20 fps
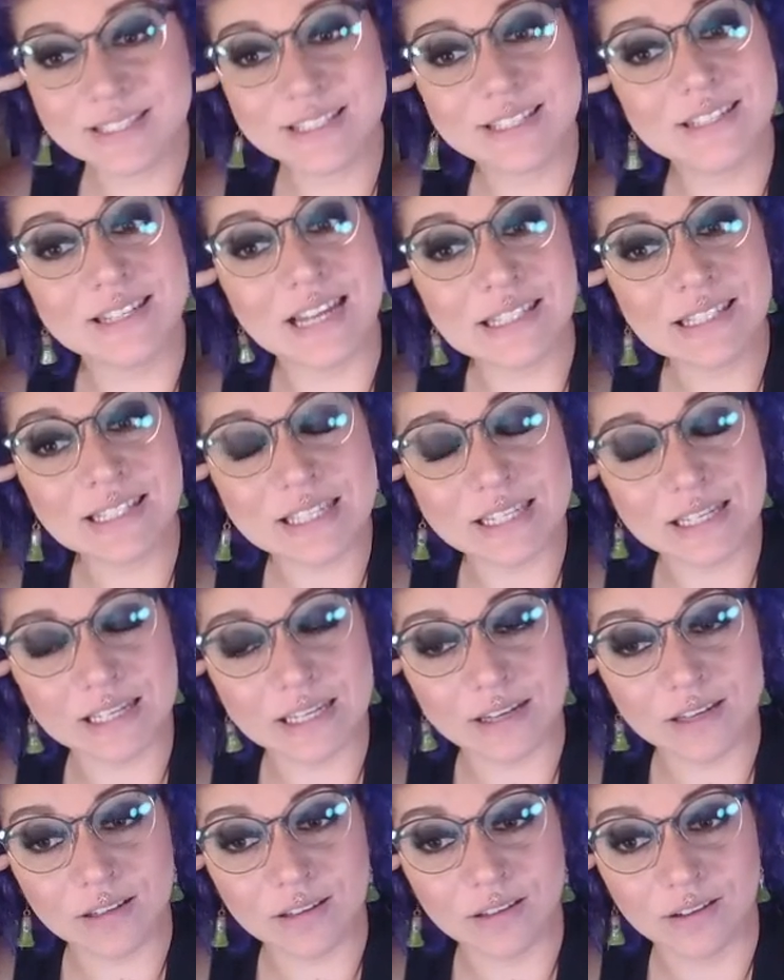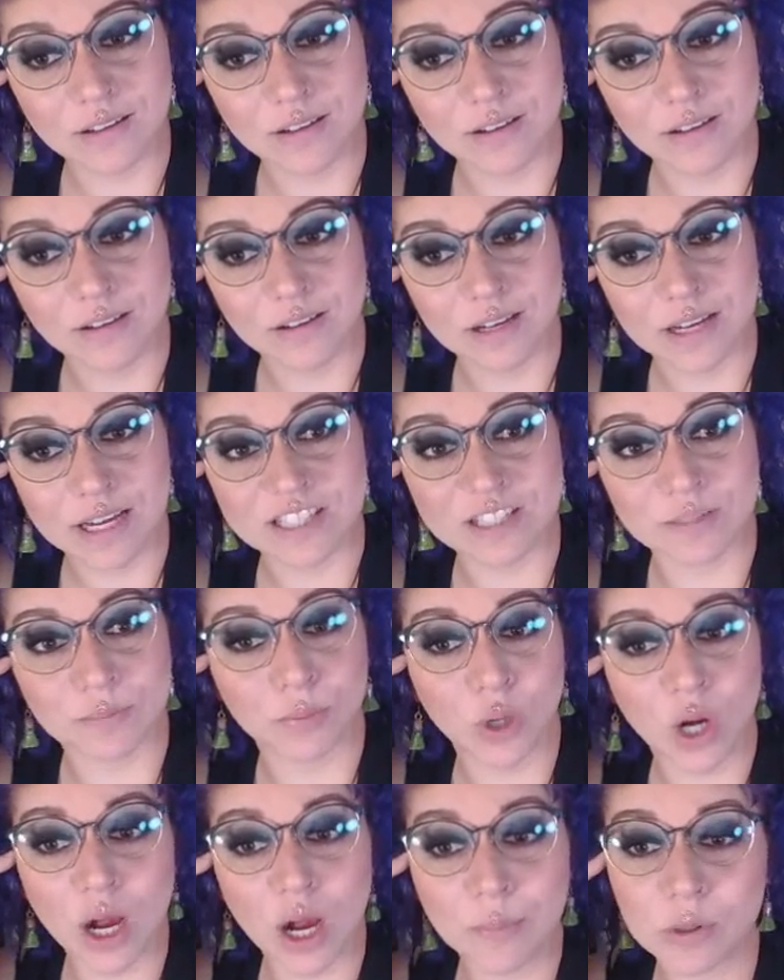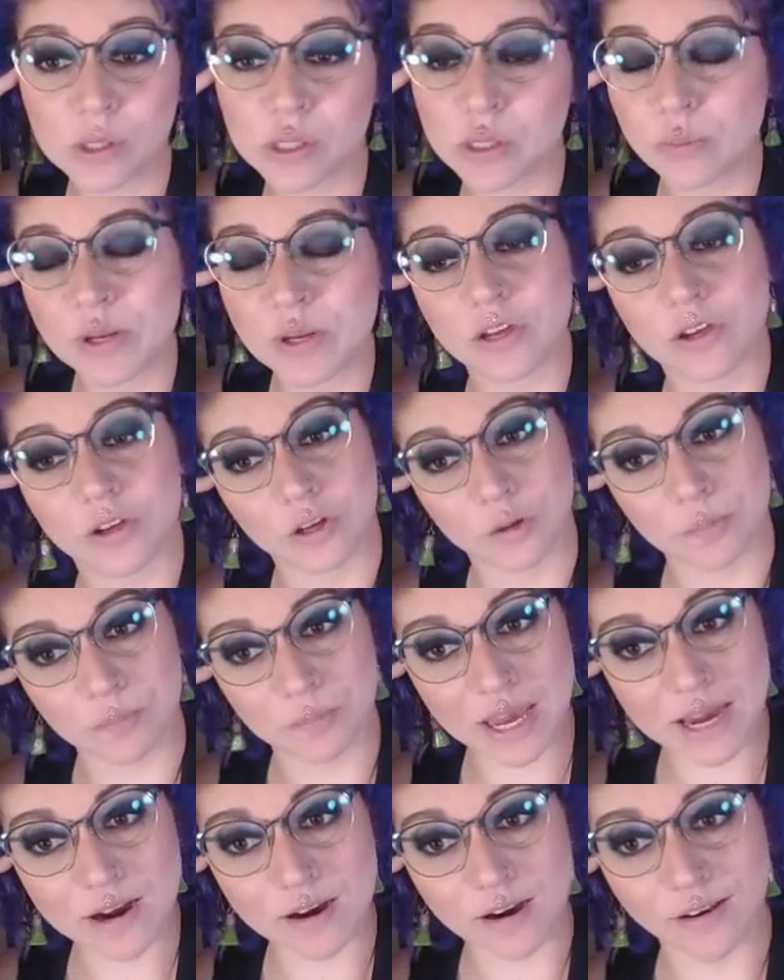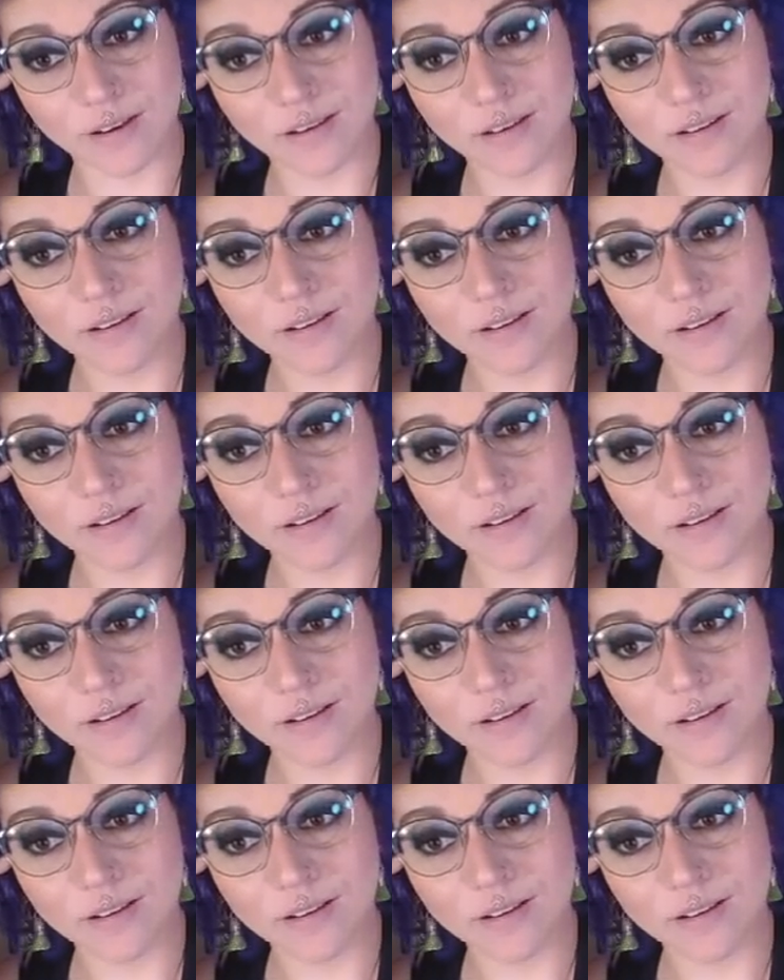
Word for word: Density is a property we could compare